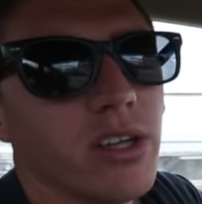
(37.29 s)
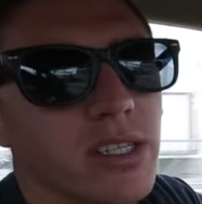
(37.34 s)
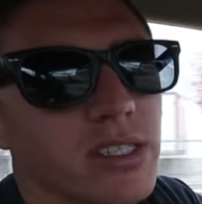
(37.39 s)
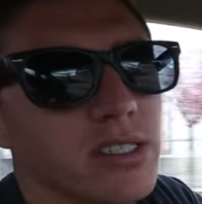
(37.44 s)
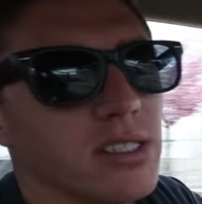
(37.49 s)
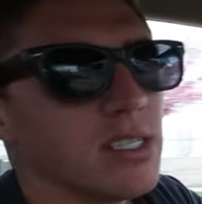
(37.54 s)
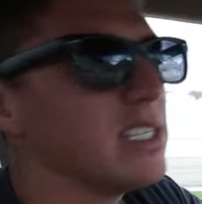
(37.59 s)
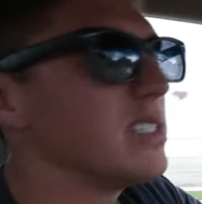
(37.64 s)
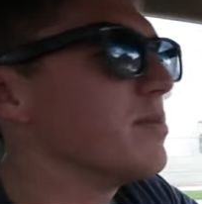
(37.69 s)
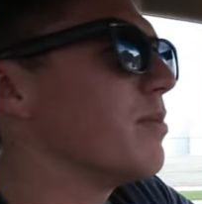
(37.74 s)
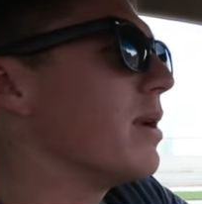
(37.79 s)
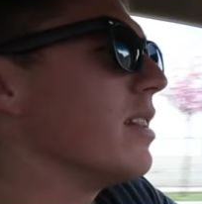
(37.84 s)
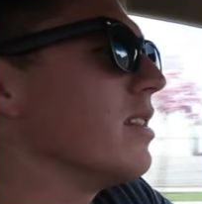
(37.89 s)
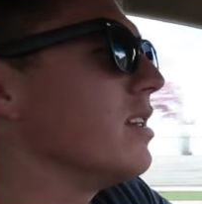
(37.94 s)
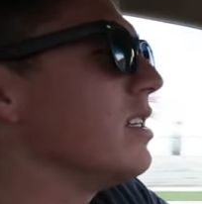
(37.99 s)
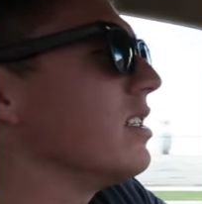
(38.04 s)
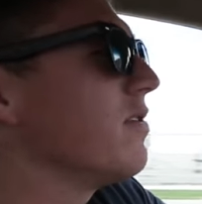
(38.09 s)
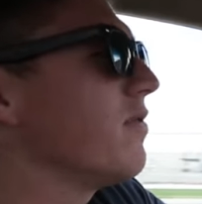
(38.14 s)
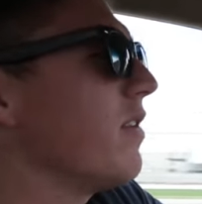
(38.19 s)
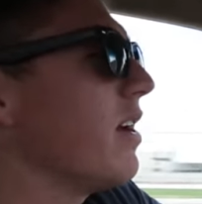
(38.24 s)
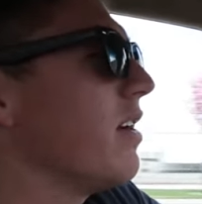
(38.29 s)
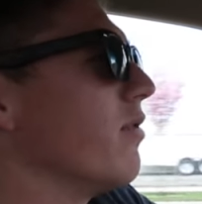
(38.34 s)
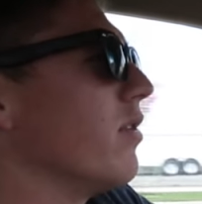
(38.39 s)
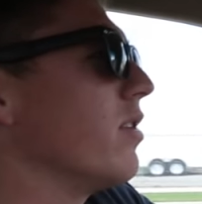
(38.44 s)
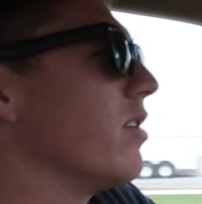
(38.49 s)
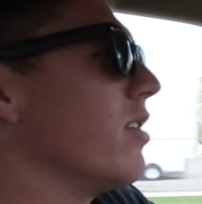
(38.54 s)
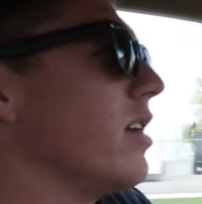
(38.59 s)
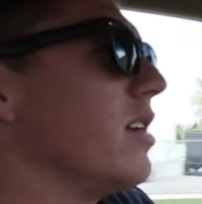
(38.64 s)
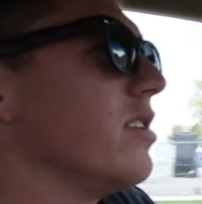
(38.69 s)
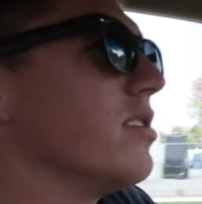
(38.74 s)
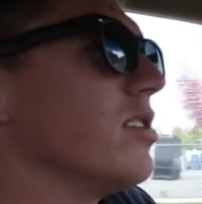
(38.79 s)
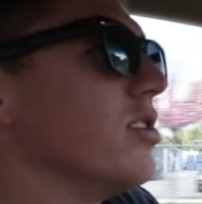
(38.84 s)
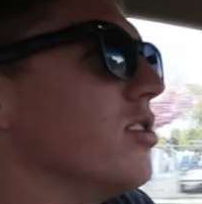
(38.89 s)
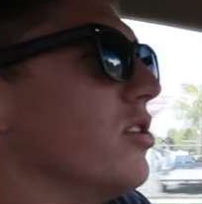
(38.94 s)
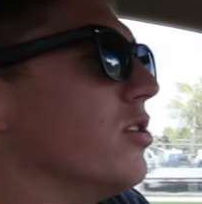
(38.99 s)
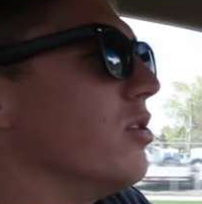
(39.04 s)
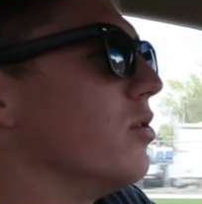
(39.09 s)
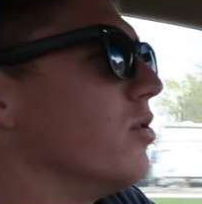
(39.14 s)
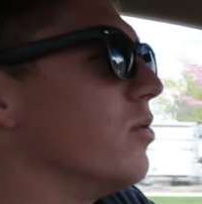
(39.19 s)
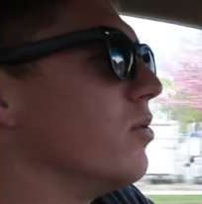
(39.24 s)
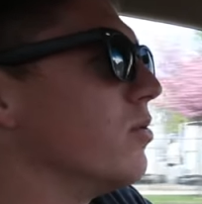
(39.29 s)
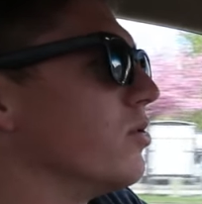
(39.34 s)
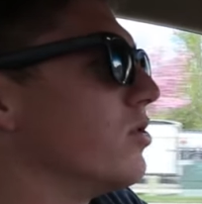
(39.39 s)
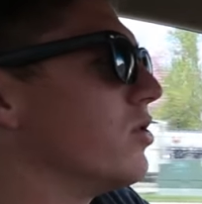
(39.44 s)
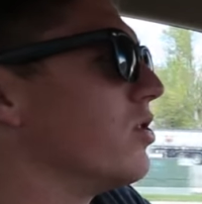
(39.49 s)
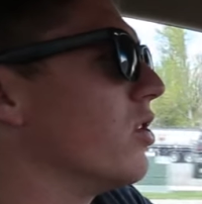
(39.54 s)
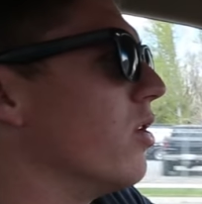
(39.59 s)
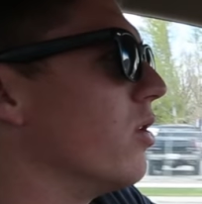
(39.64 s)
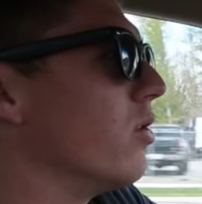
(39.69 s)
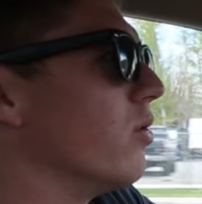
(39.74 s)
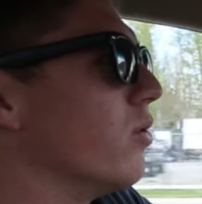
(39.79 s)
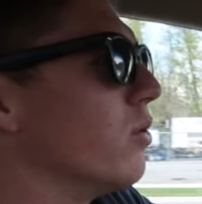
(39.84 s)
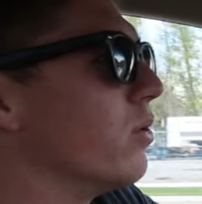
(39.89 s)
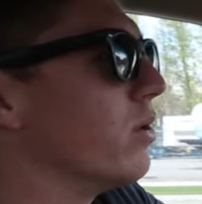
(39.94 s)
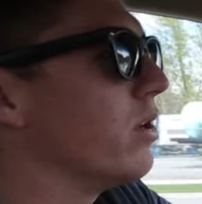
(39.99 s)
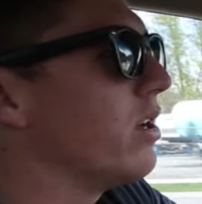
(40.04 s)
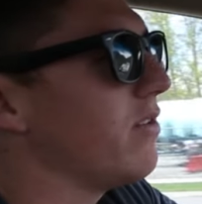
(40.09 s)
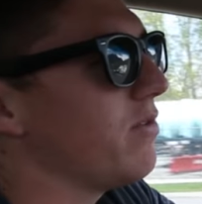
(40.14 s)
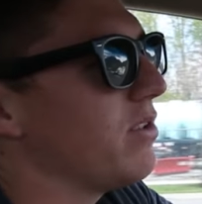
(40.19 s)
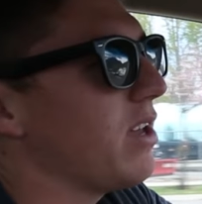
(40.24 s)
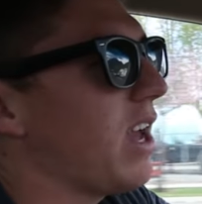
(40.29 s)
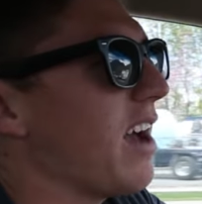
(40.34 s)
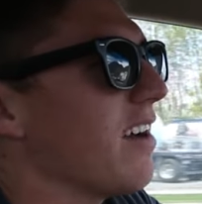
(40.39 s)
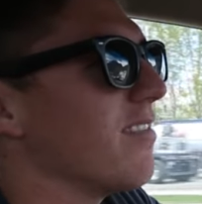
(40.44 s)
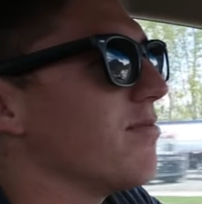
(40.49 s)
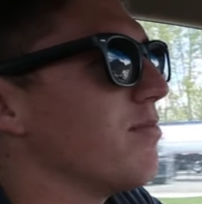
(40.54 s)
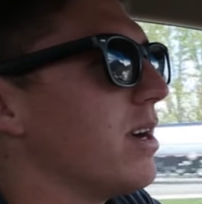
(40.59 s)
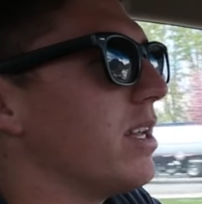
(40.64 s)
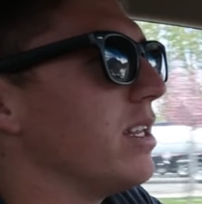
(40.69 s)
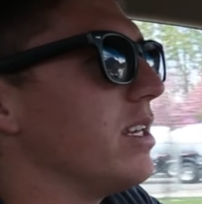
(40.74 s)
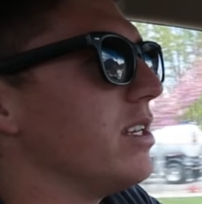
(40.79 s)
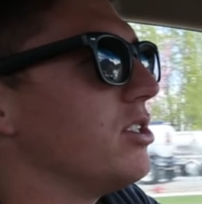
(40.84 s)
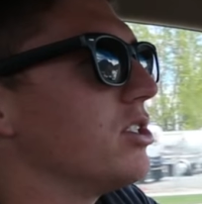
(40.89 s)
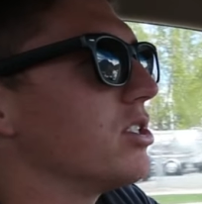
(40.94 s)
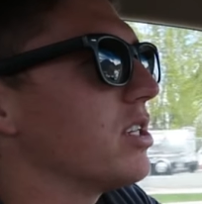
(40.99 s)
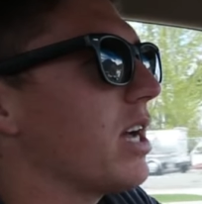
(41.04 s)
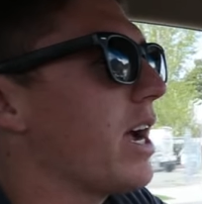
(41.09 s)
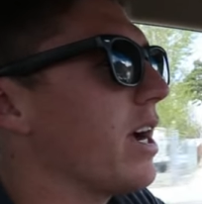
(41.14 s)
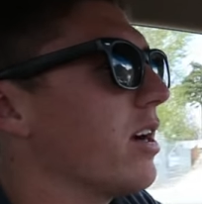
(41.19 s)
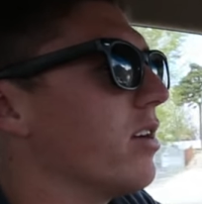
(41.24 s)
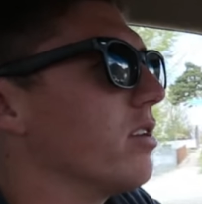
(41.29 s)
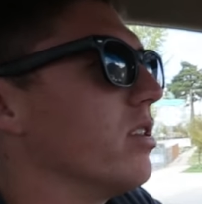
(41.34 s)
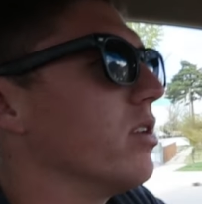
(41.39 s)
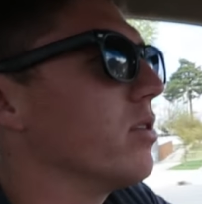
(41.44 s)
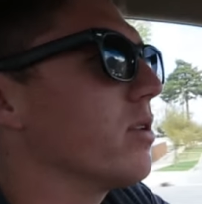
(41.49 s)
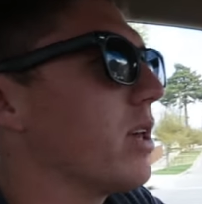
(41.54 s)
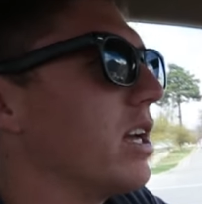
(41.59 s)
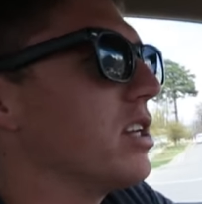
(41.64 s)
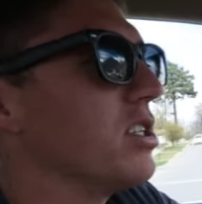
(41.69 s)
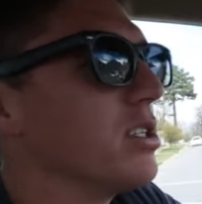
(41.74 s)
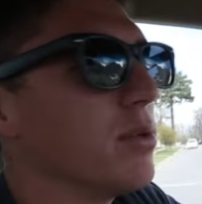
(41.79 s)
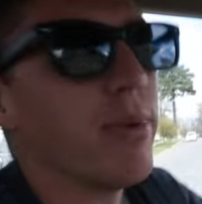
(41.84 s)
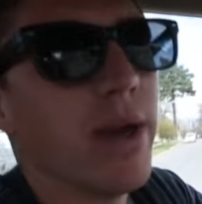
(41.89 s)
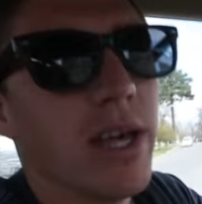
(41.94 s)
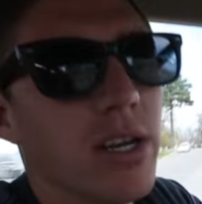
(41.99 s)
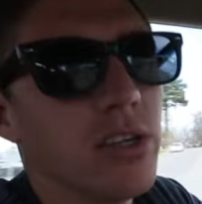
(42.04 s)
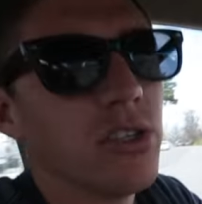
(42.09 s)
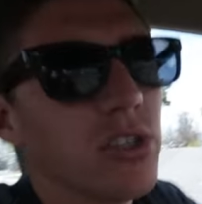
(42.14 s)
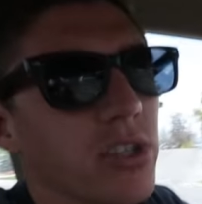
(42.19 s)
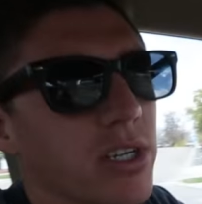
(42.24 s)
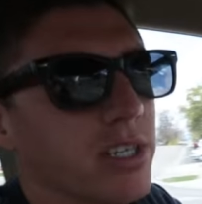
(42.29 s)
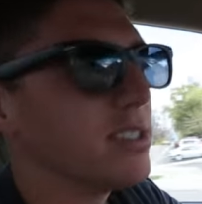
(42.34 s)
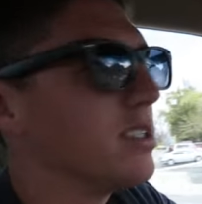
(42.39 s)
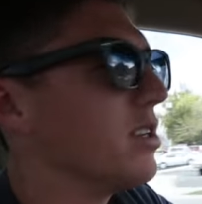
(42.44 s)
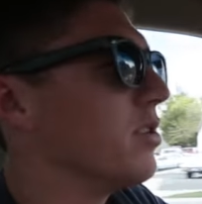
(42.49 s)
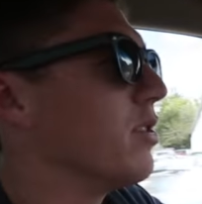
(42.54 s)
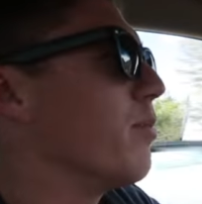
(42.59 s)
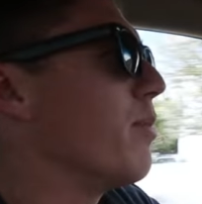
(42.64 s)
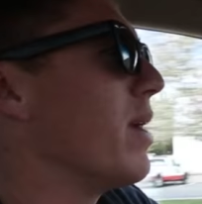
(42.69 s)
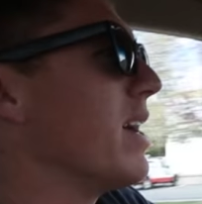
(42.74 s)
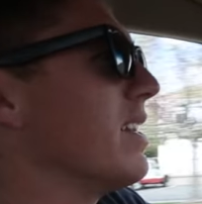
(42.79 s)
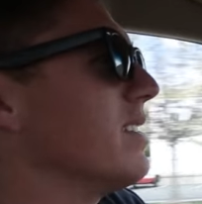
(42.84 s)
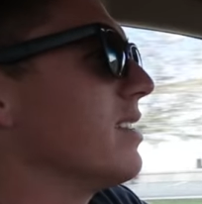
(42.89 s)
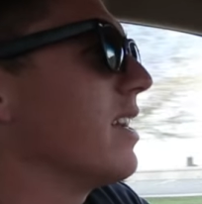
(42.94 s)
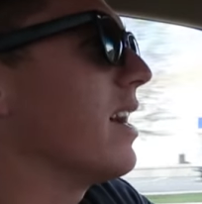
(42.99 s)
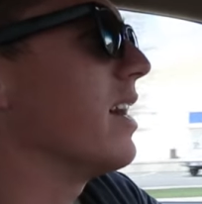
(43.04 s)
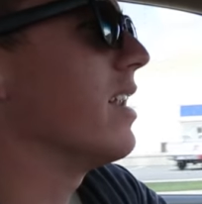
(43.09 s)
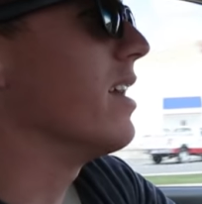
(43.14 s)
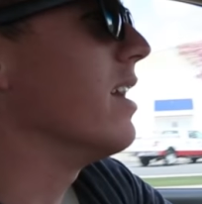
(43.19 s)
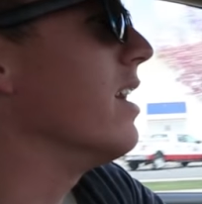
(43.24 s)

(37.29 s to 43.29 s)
It's it's my least favorite thing to do. So if you have money, just hire a location manager because they're the best at